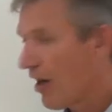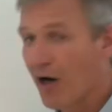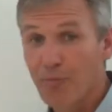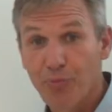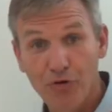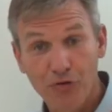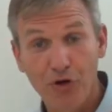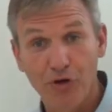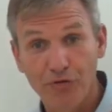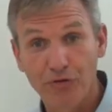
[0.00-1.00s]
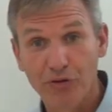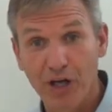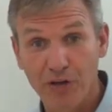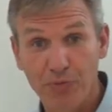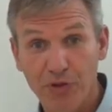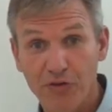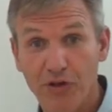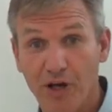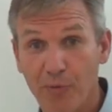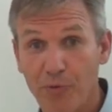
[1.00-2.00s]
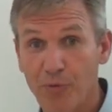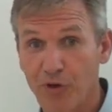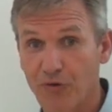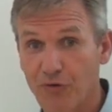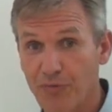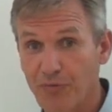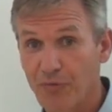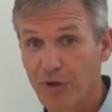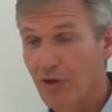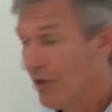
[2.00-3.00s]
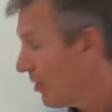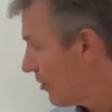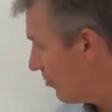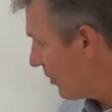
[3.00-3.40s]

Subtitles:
are preserved as PCI permits. The